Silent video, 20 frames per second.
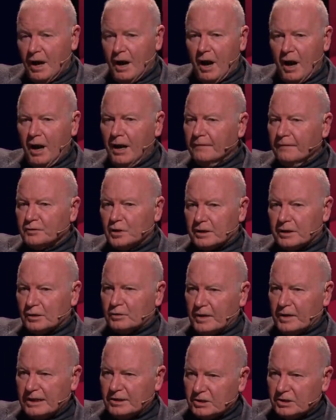I've got a
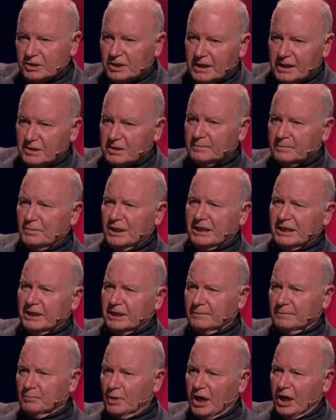greater chance of being
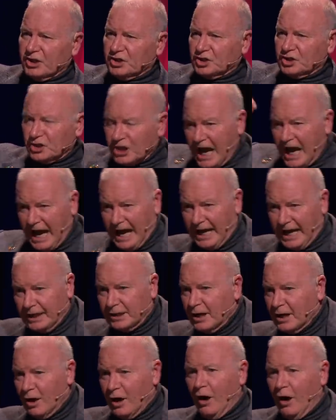eaten by a shark
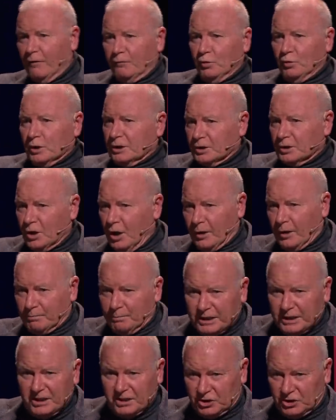off Wollongong
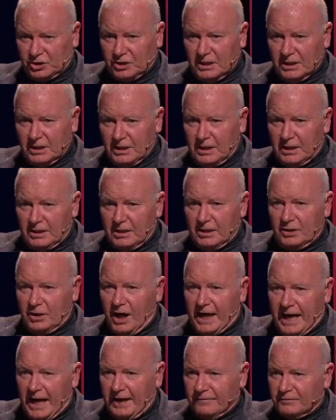Beach than
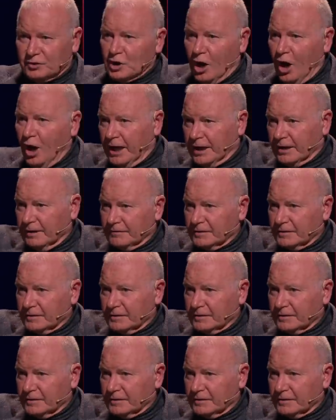I have dying of